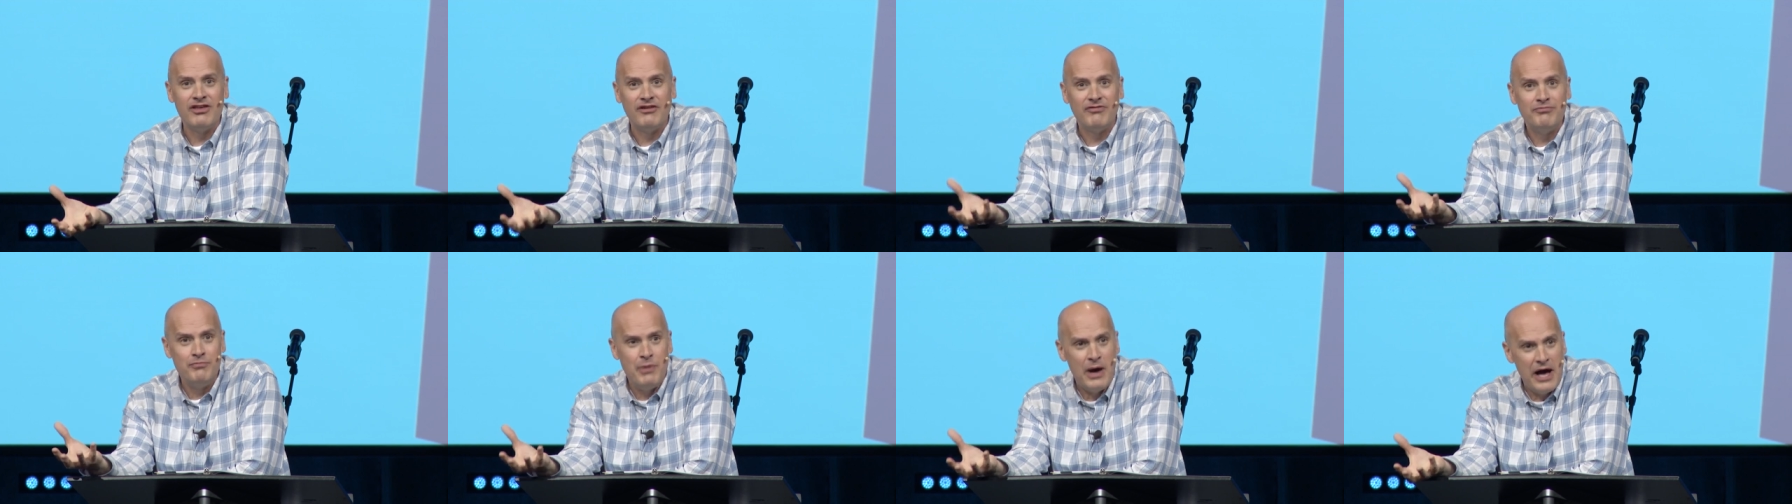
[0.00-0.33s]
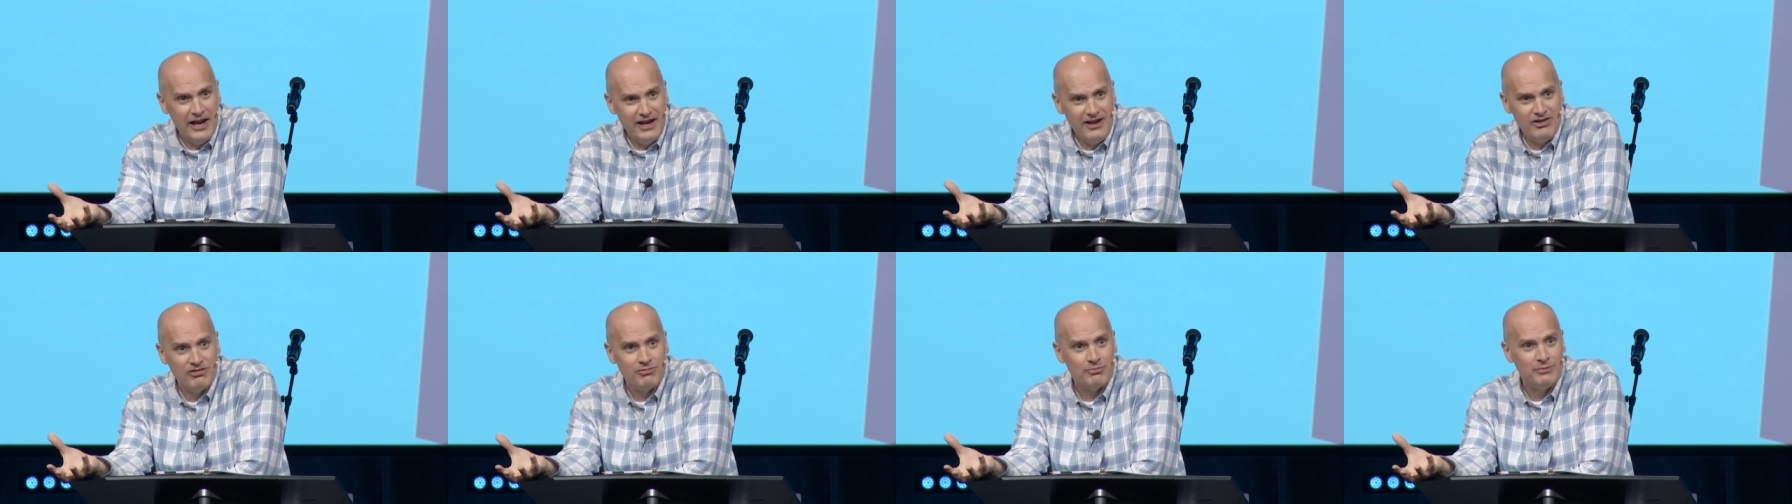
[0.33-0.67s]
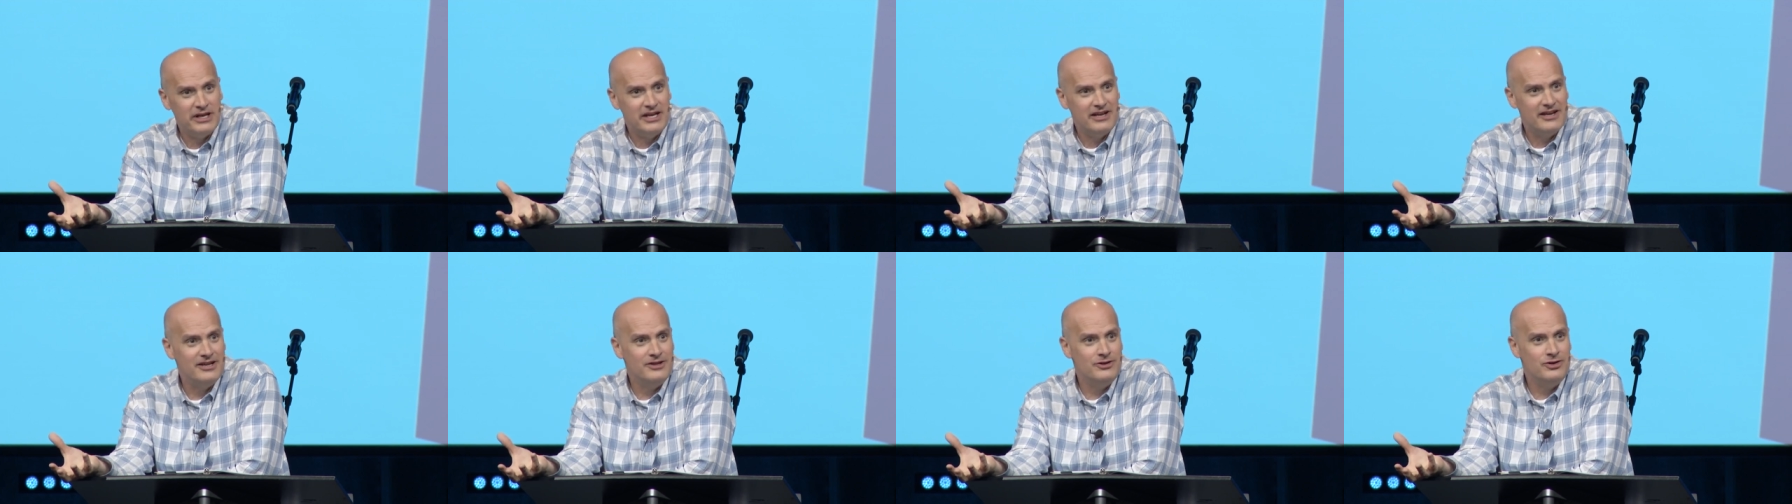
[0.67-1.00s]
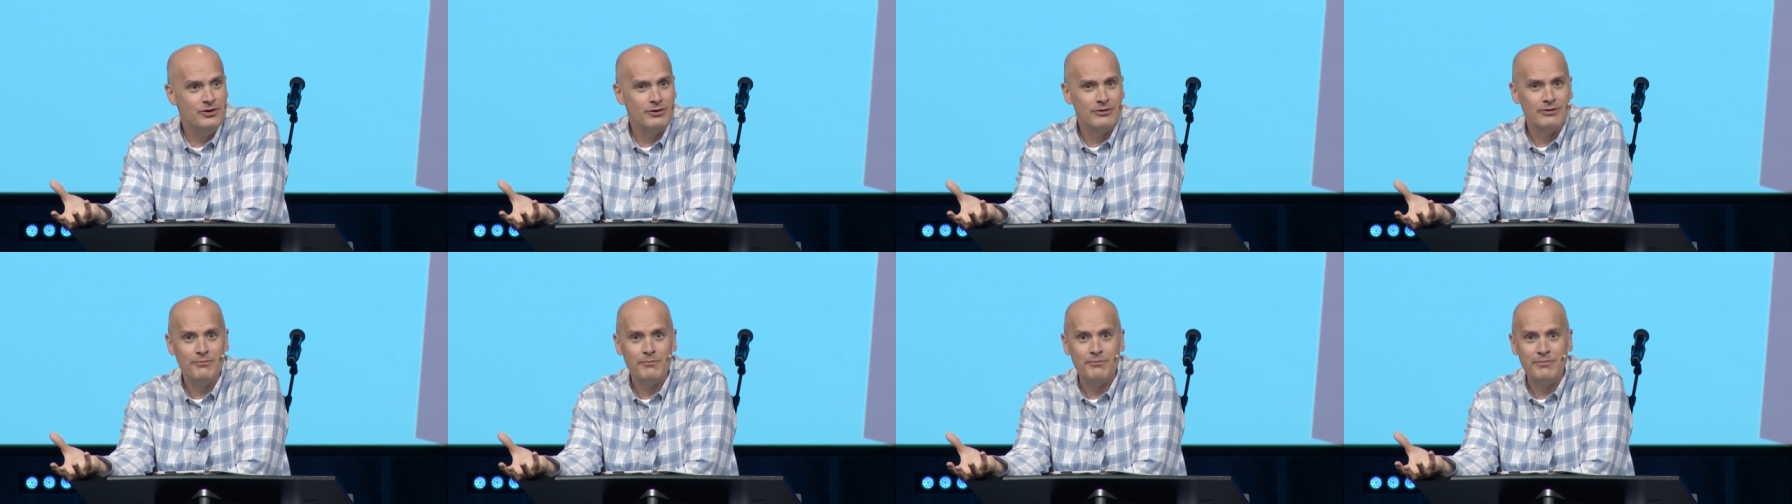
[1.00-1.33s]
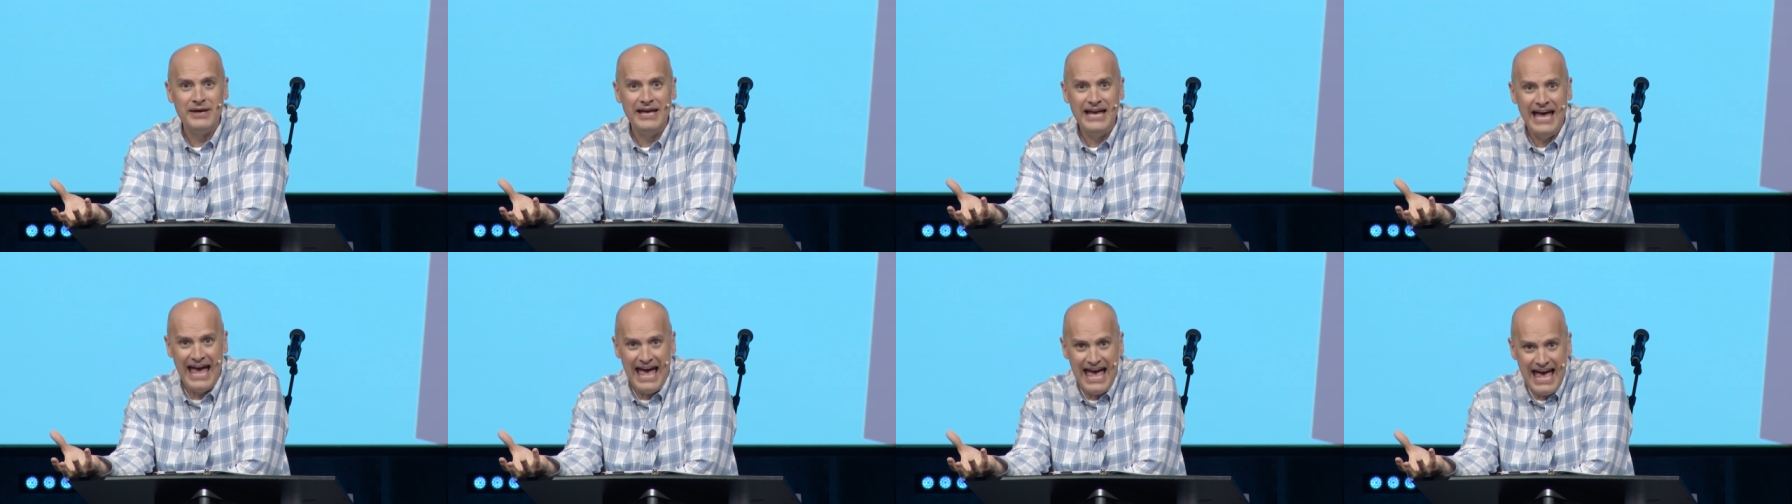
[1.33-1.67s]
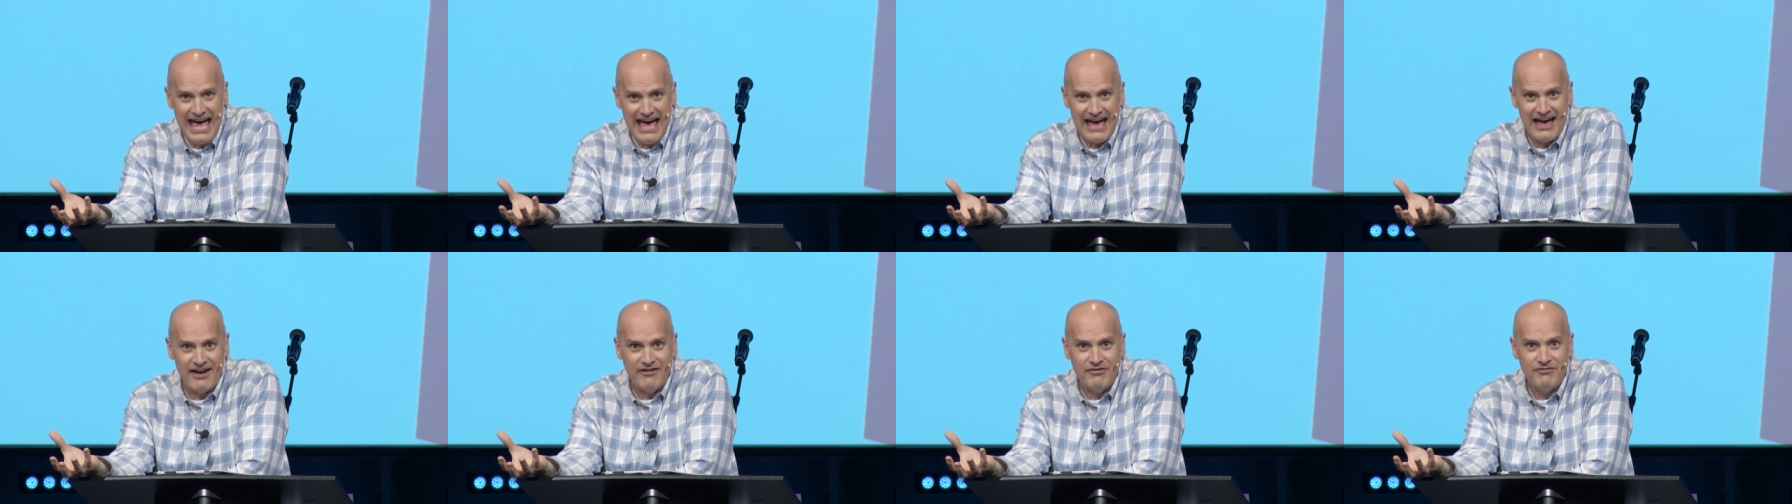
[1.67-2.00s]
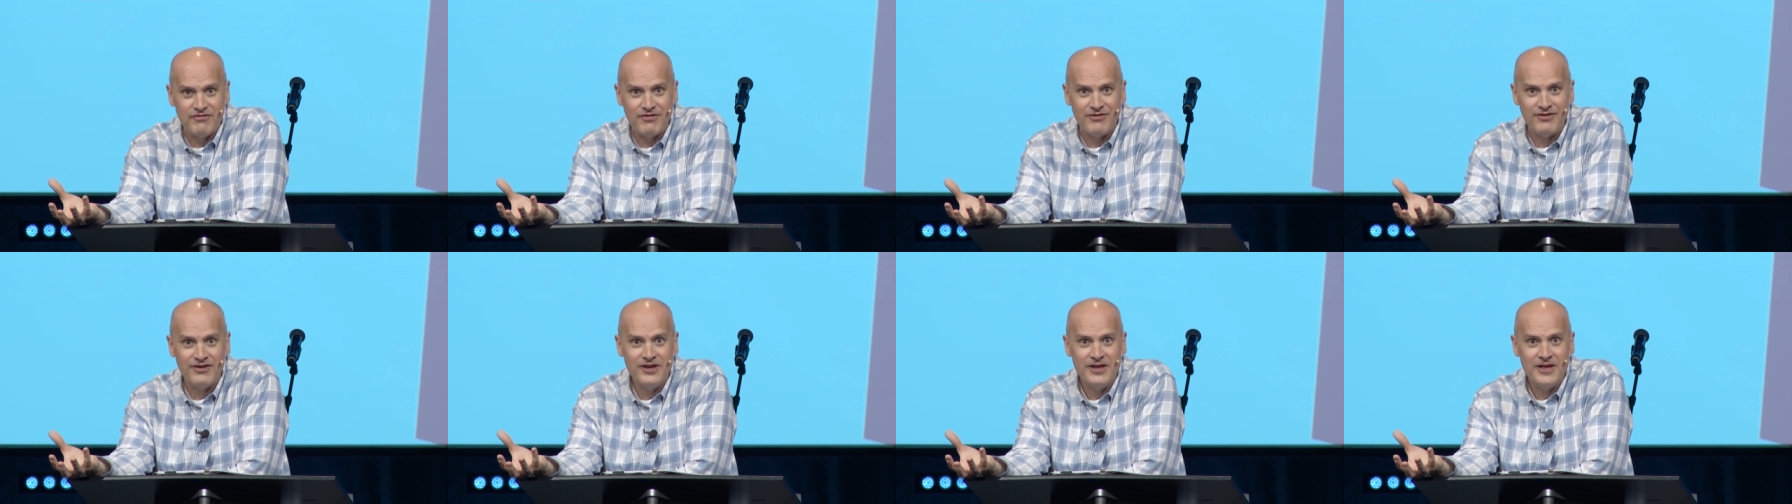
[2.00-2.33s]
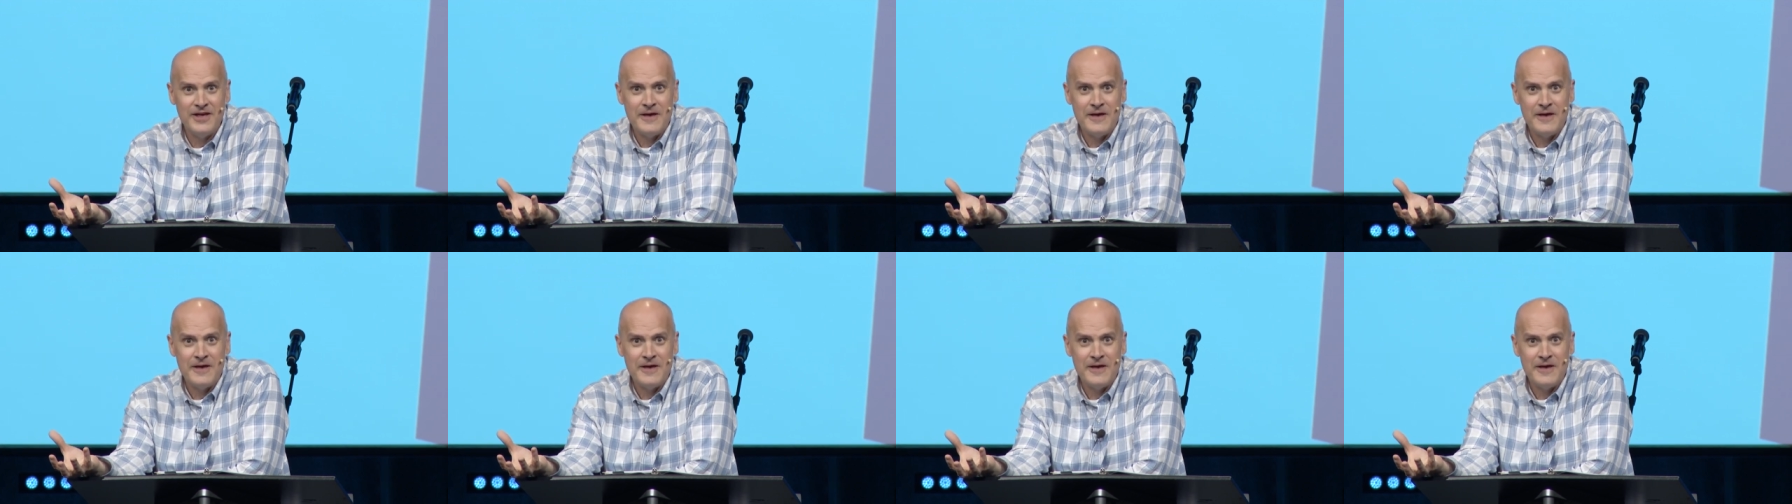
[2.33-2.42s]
of punishment in your behalf